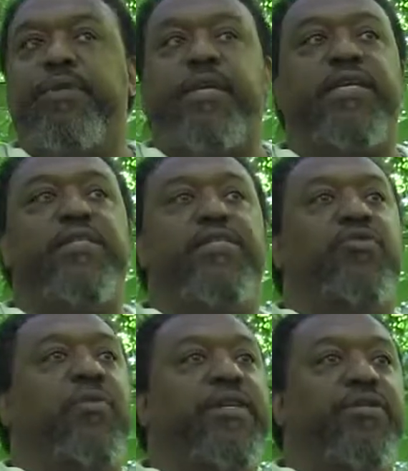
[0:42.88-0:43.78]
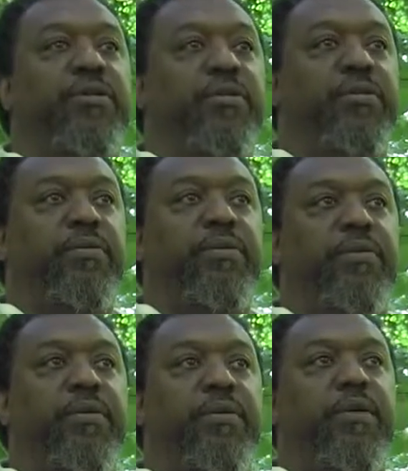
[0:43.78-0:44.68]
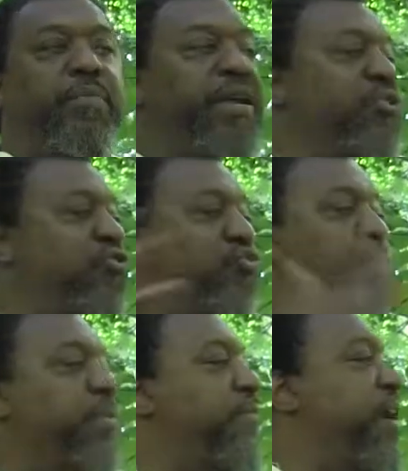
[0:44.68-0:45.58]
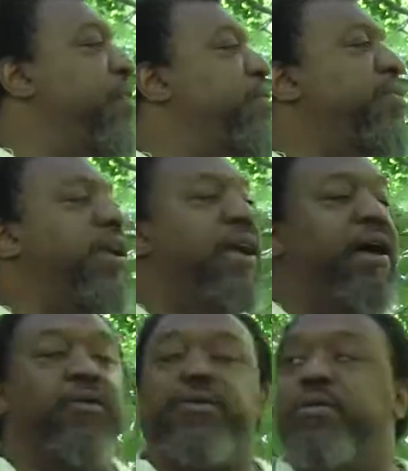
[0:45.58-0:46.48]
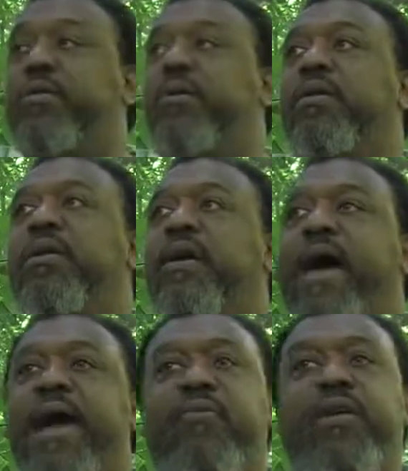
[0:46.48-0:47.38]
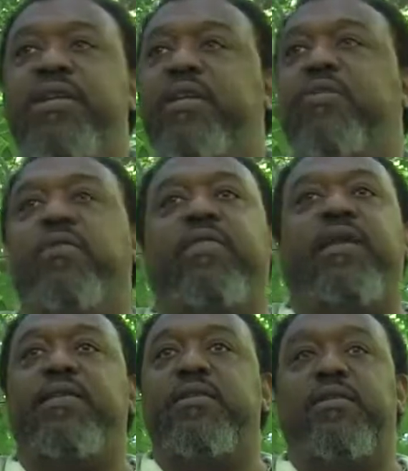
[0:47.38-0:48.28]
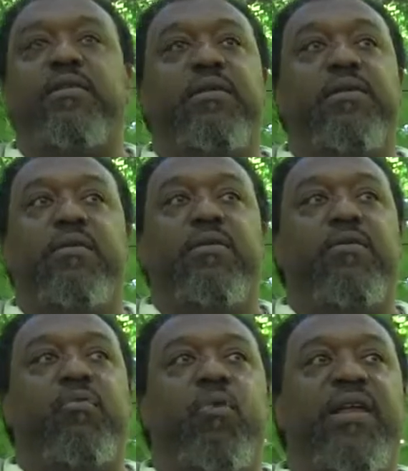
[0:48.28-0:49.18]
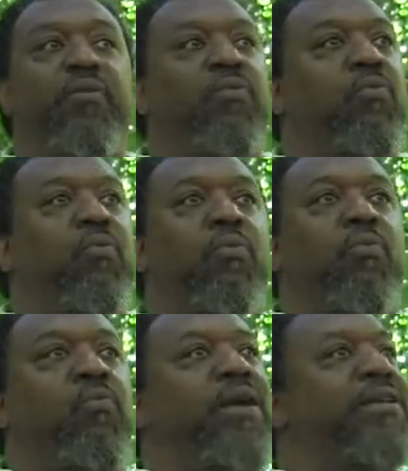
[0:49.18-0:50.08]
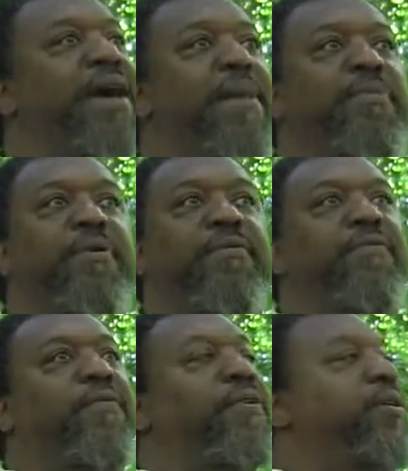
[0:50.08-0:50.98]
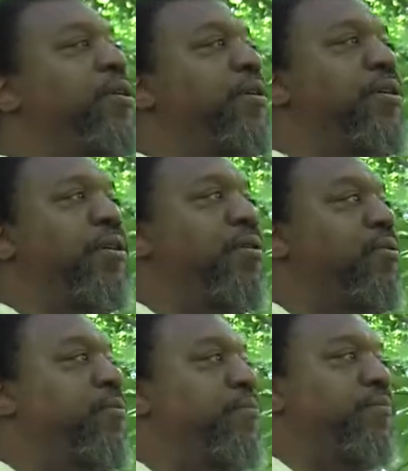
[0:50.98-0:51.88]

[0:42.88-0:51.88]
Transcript: to his situation. Being stripped of everything else, how do we deal with this? What type of, you know,